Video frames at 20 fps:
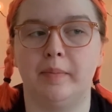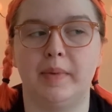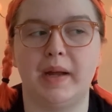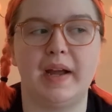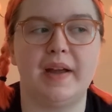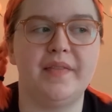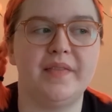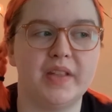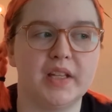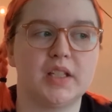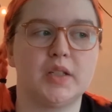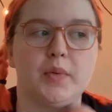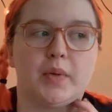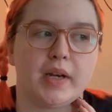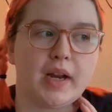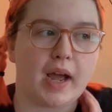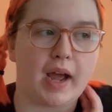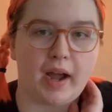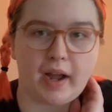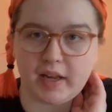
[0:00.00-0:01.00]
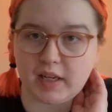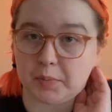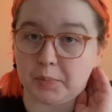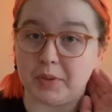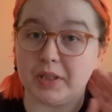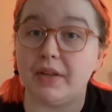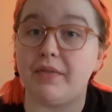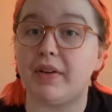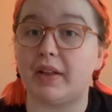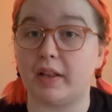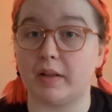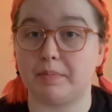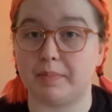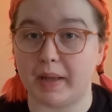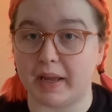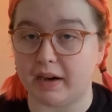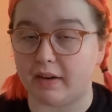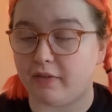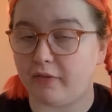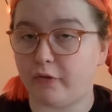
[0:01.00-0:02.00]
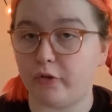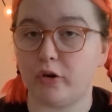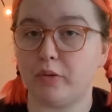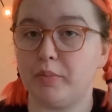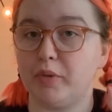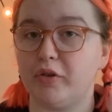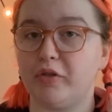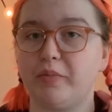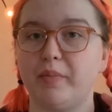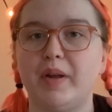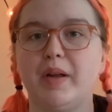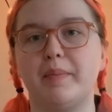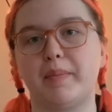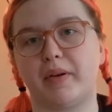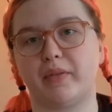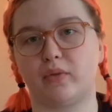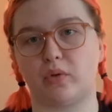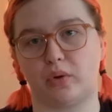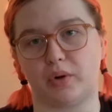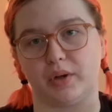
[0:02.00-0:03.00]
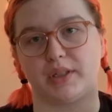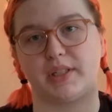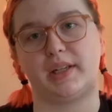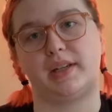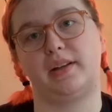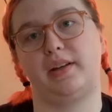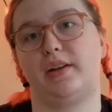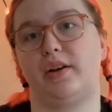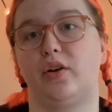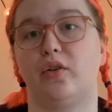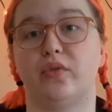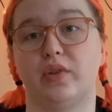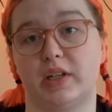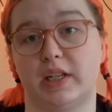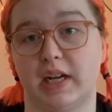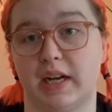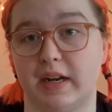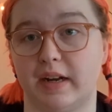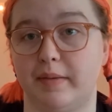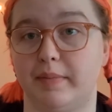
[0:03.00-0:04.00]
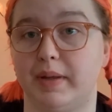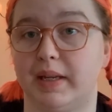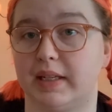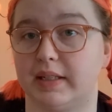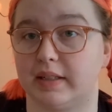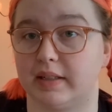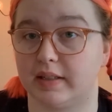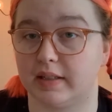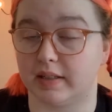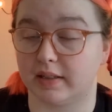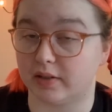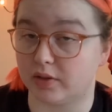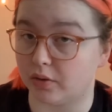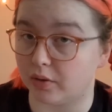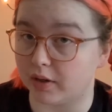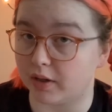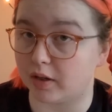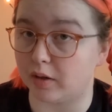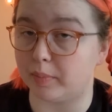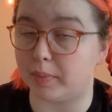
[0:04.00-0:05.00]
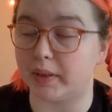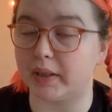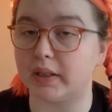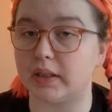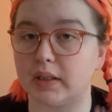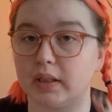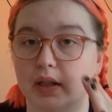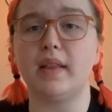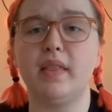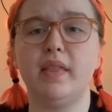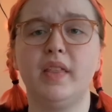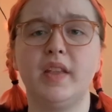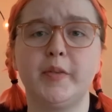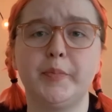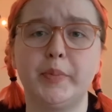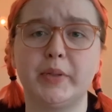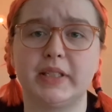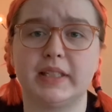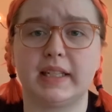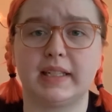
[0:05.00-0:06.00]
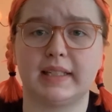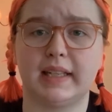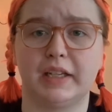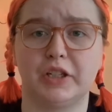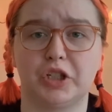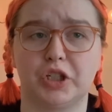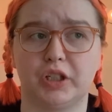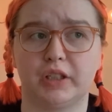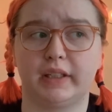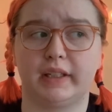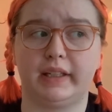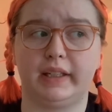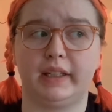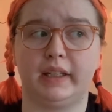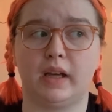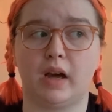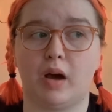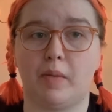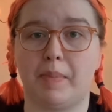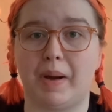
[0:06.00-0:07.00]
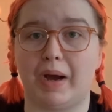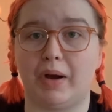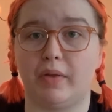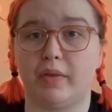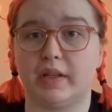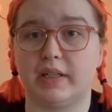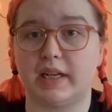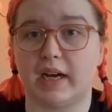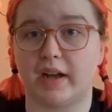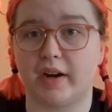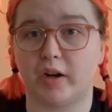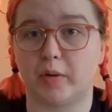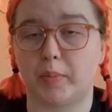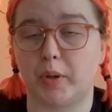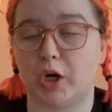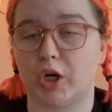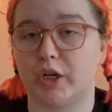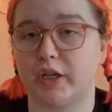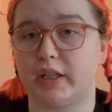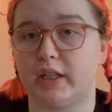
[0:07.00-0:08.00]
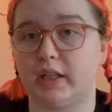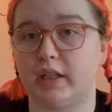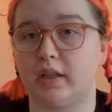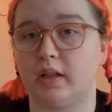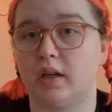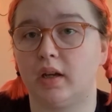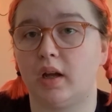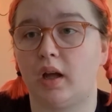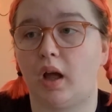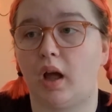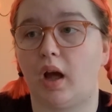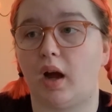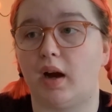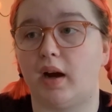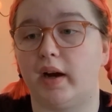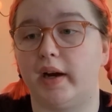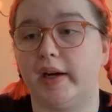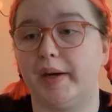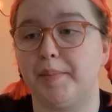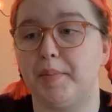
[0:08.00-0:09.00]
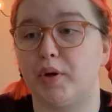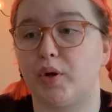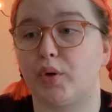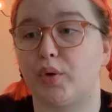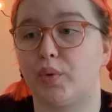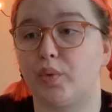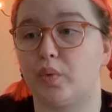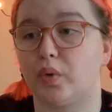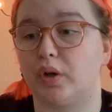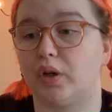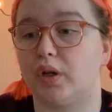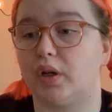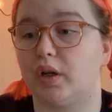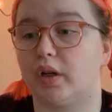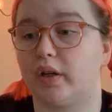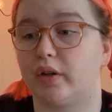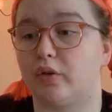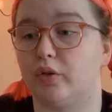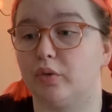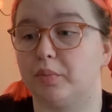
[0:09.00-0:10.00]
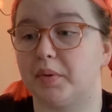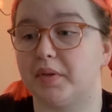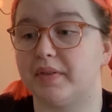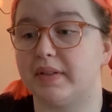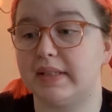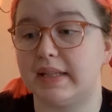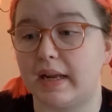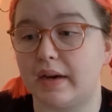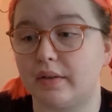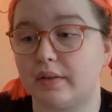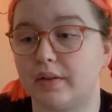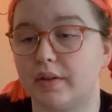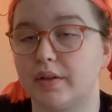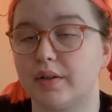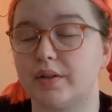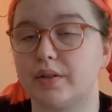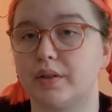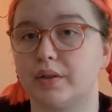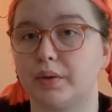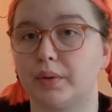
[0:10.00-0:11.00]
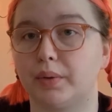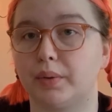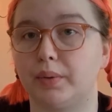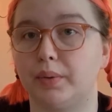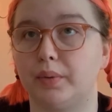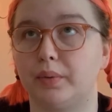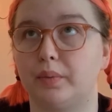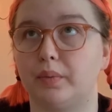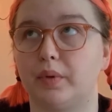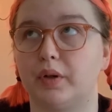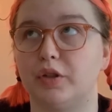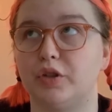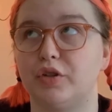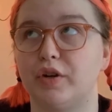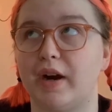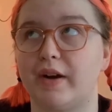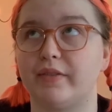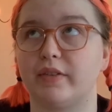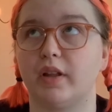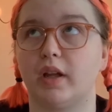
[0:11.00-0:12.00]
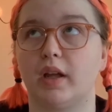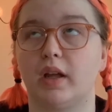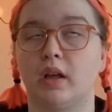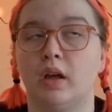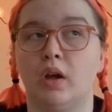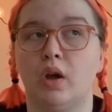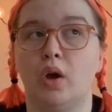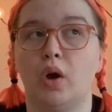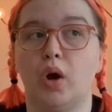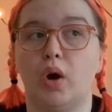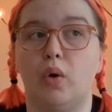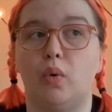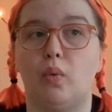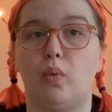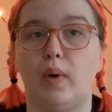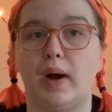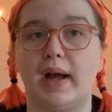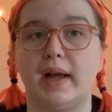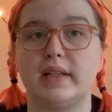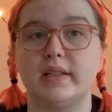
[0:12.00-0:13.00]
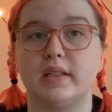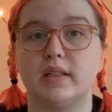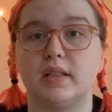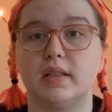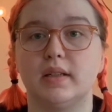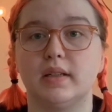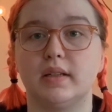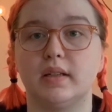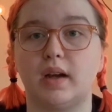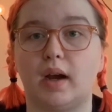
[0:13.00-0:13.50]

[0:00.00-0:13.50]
And this one I specifically picked for movement, but of course it could go for time because it's a historical book. This book is essentially about the Donner Party, who were a group of settlers who were traveling west